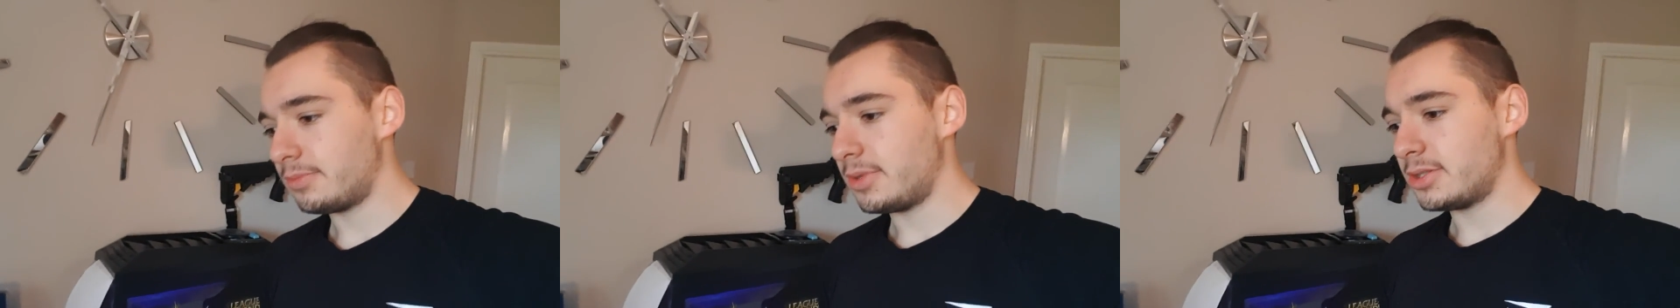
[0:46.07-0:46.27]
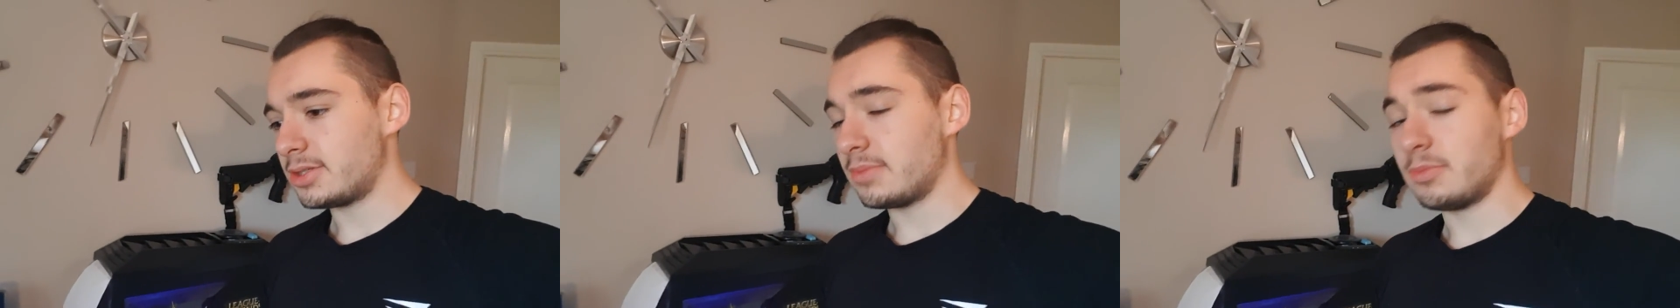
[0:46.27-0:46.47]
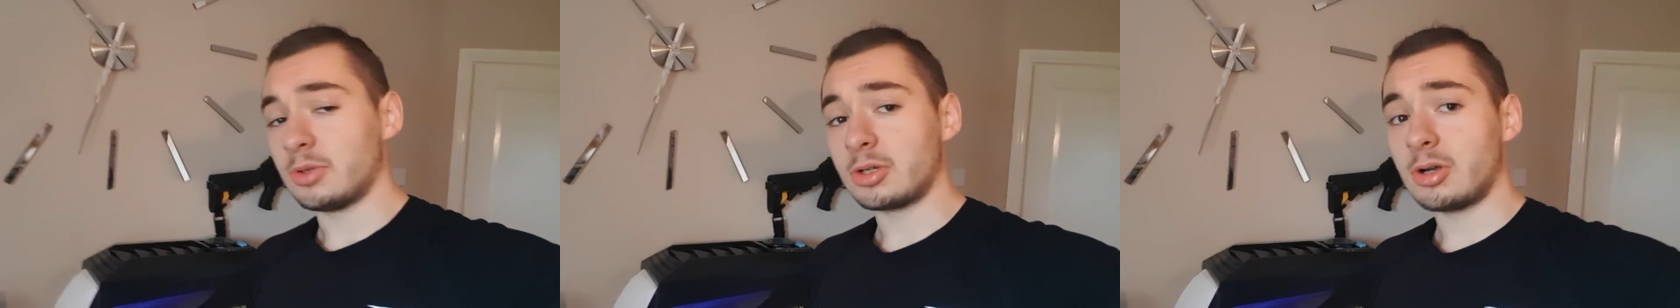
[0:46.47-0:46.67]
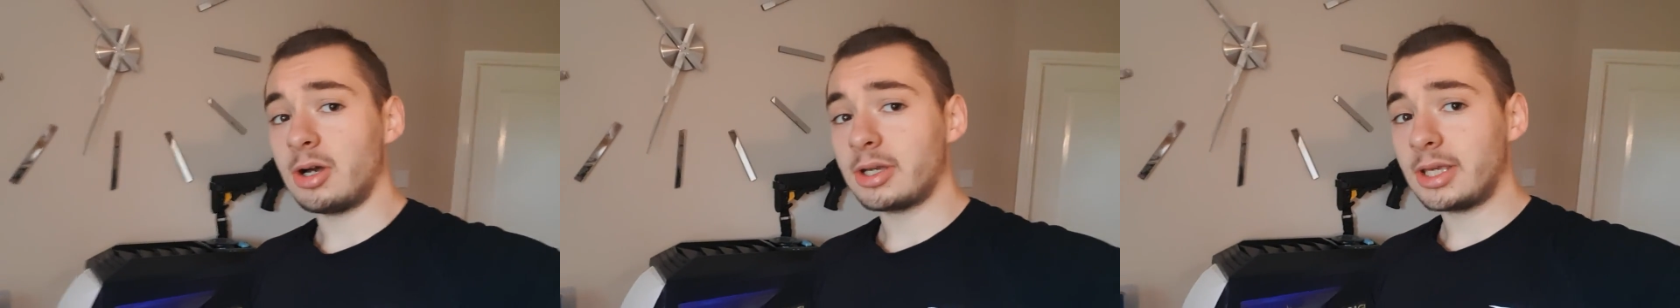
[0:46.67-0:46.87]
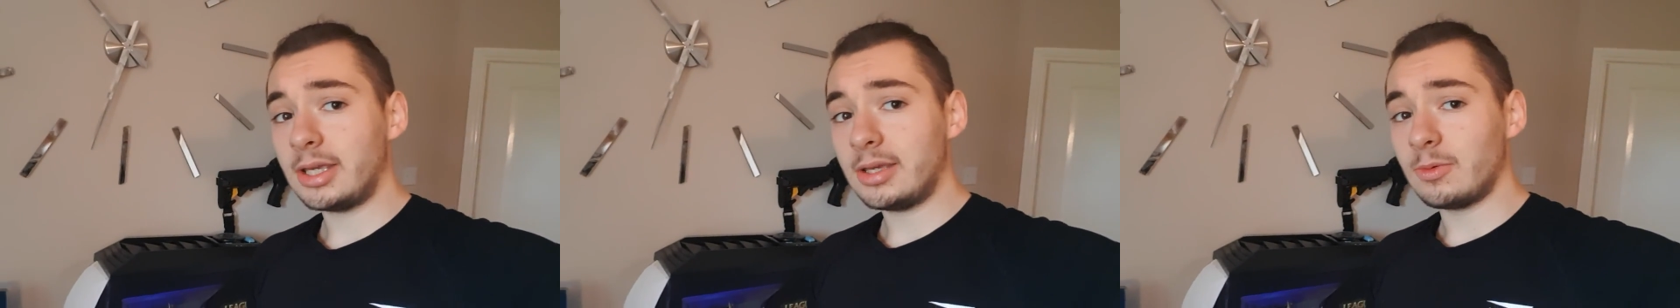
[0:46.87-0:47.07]
It's a
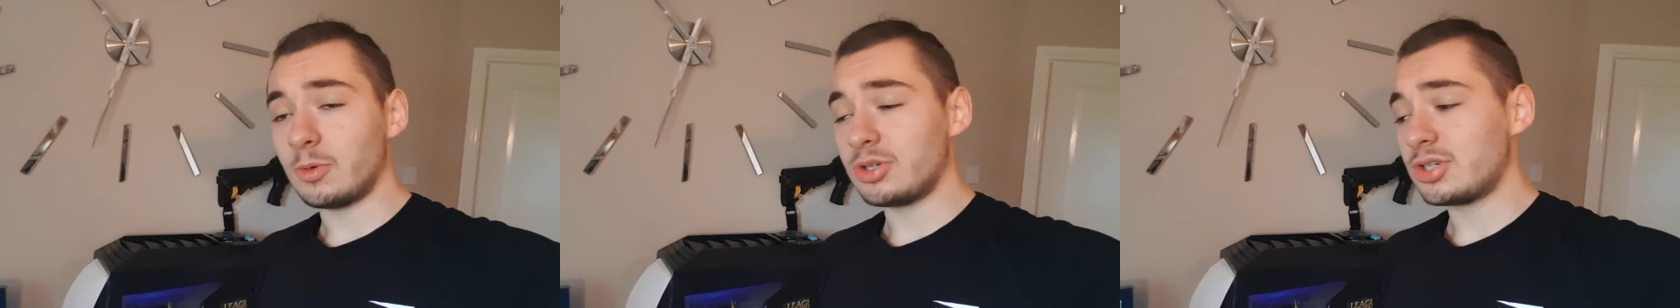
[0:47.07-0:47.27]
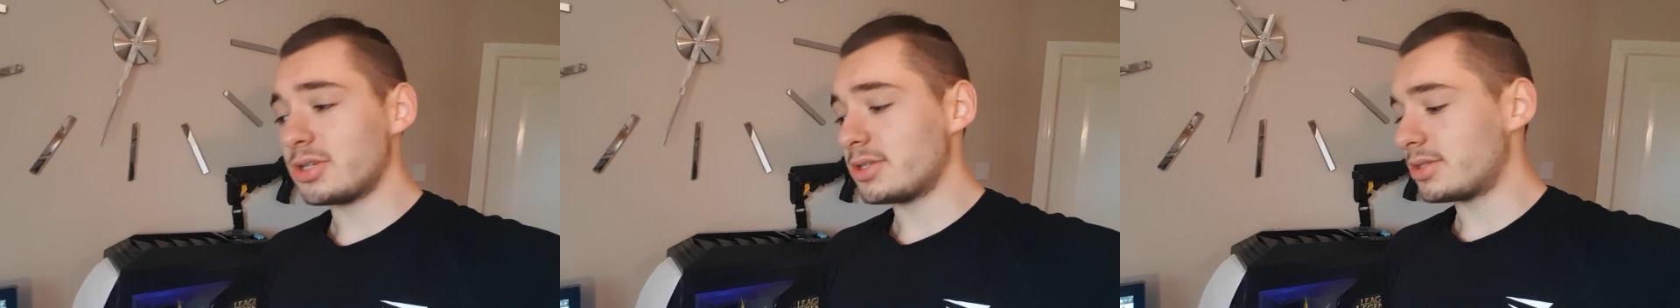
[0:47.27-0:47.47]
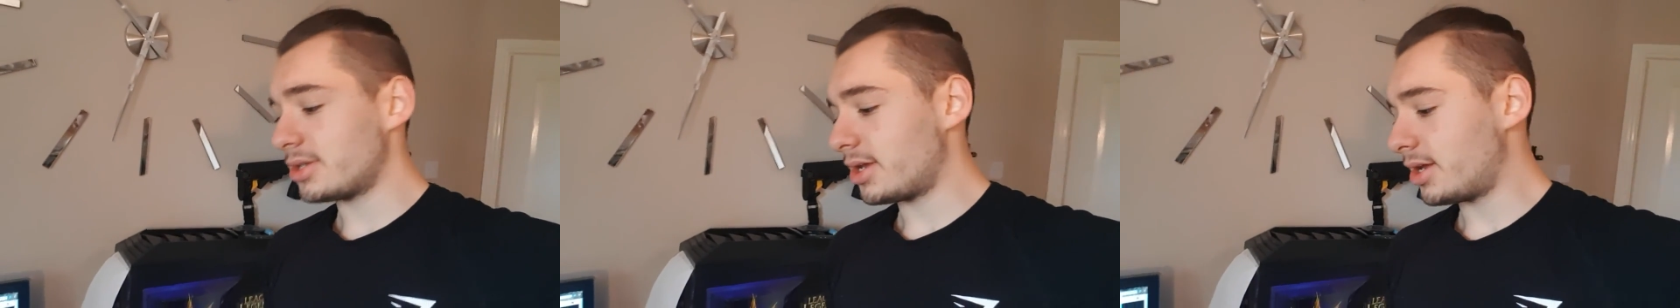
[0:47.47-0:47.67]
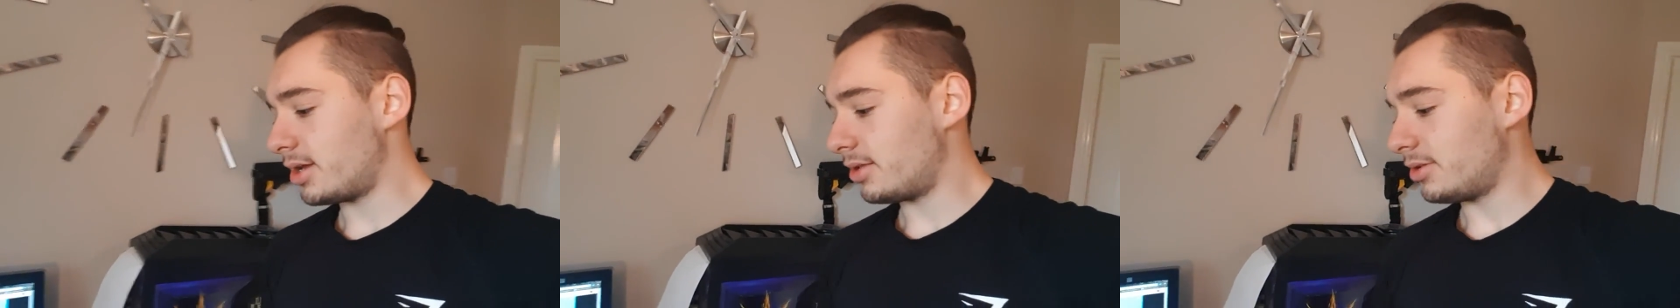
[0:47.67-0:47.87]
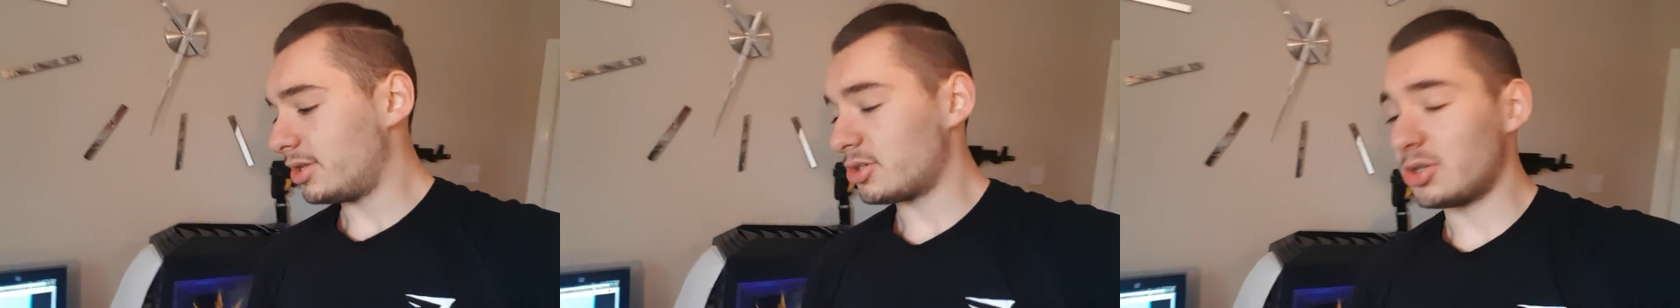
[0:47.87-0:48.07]
bulgogi, which is
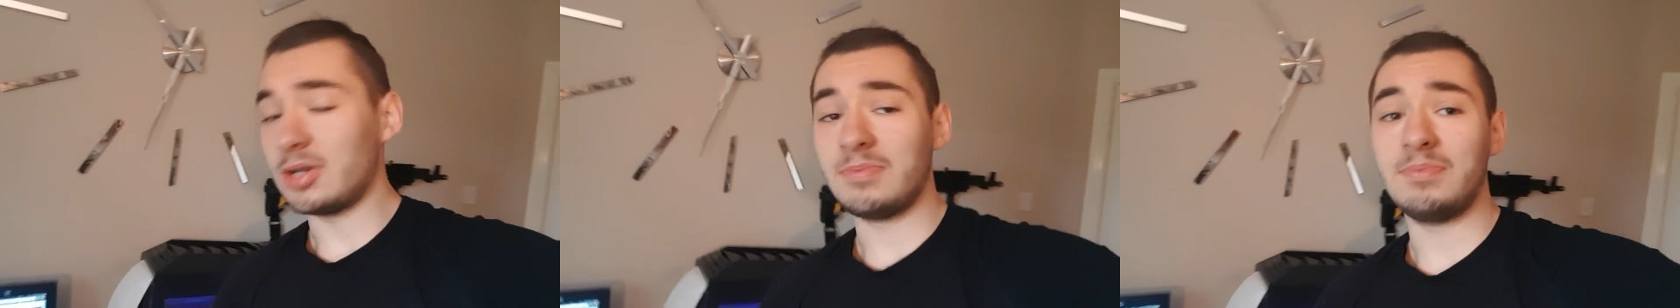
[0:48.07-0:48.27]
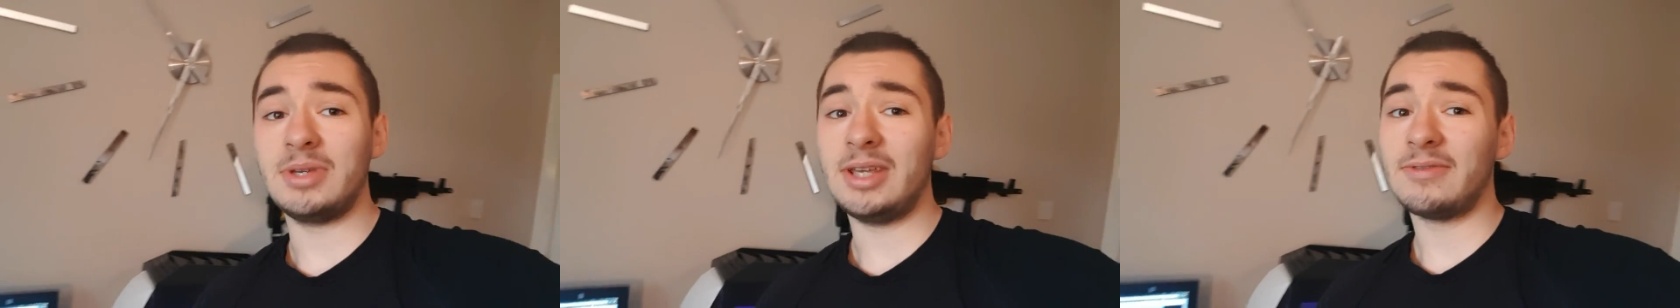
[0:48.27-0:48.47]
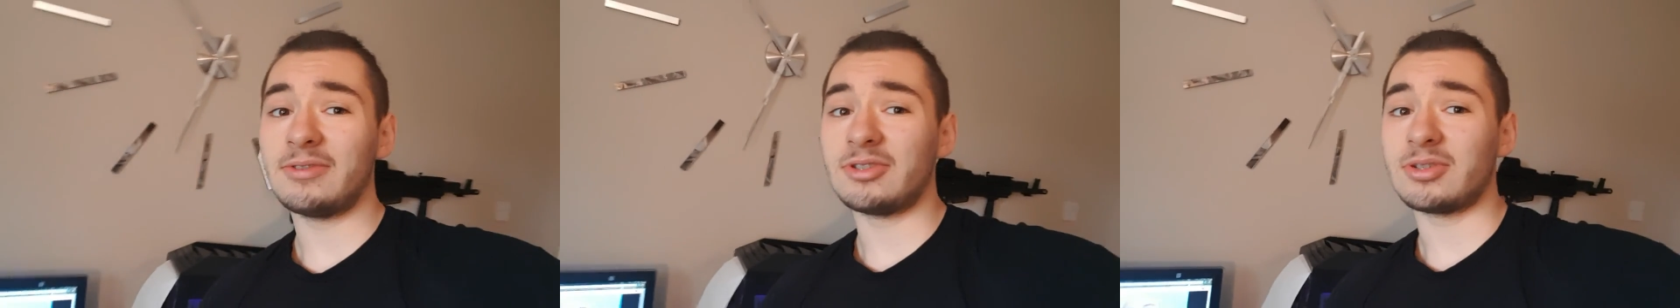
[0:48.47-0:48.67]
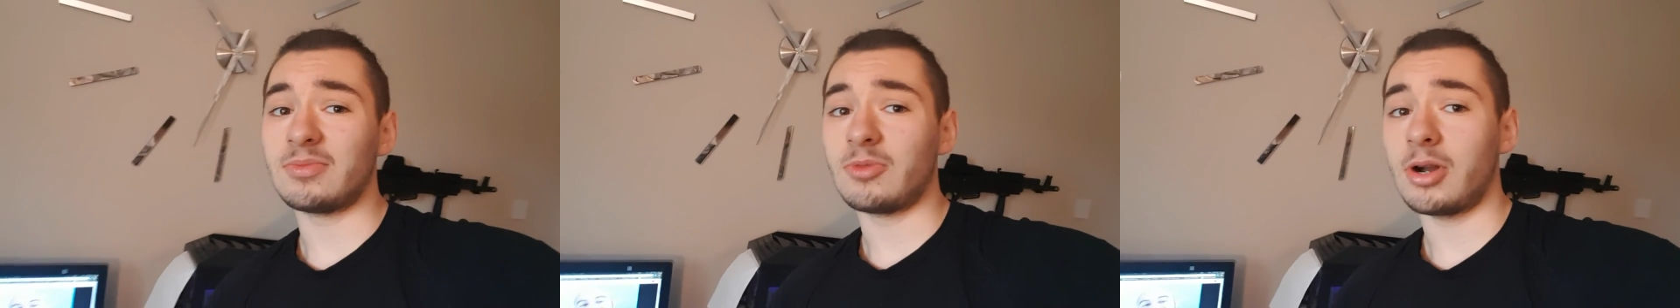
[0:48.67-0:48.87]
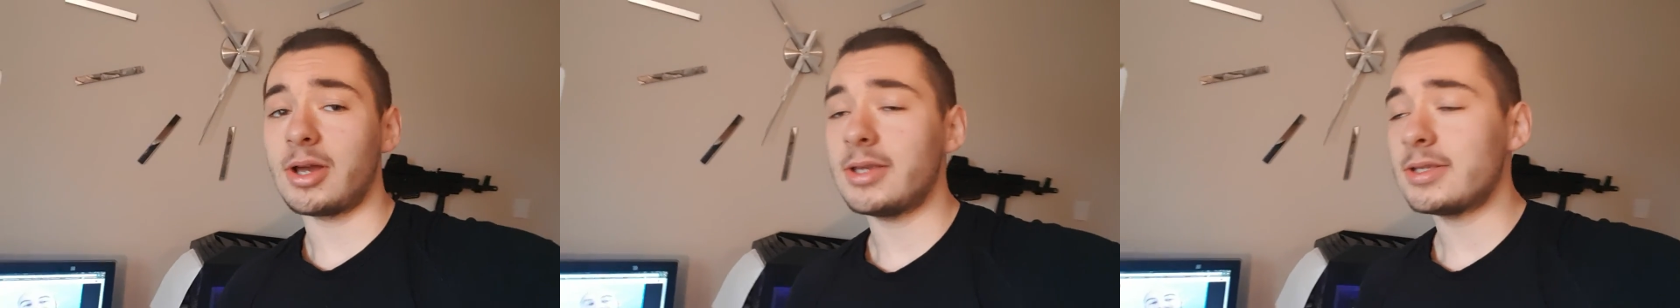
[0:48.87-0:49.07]
literally beef and
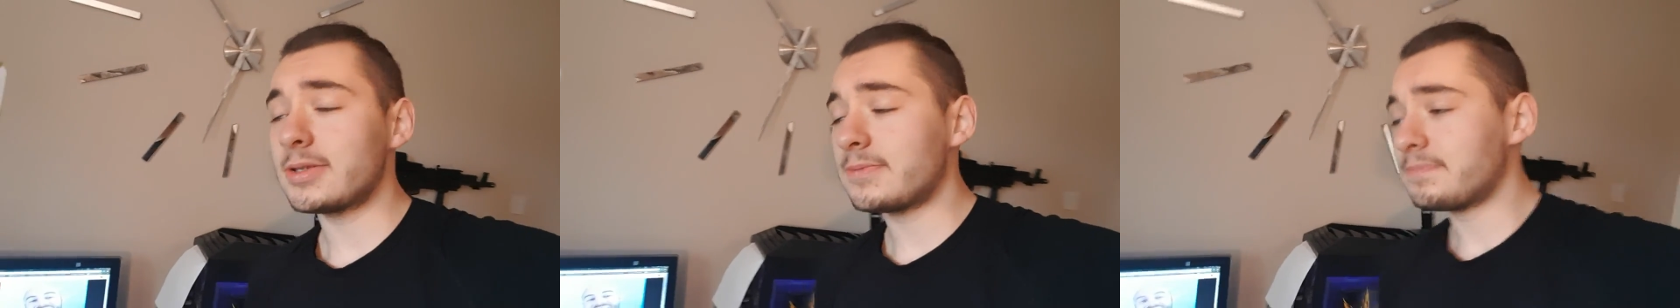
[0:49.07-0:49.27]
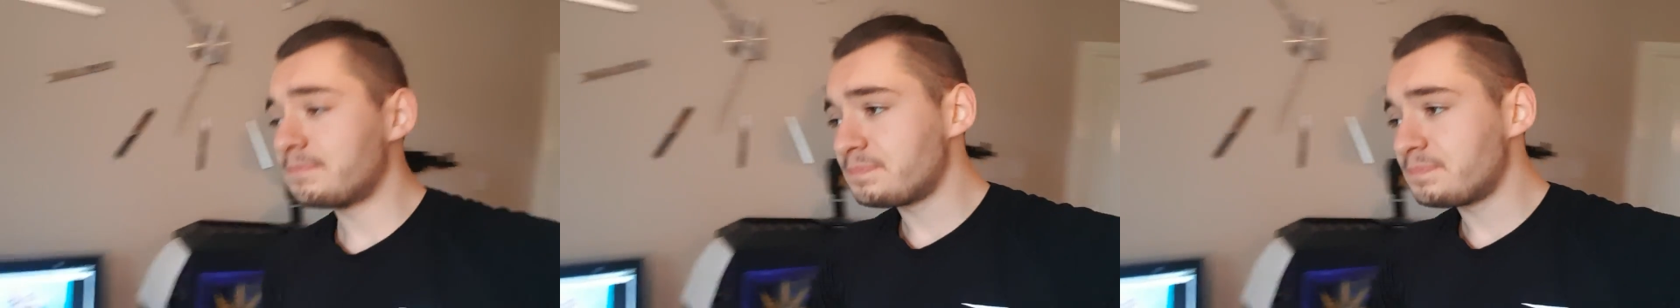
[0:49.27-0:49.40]
some rice.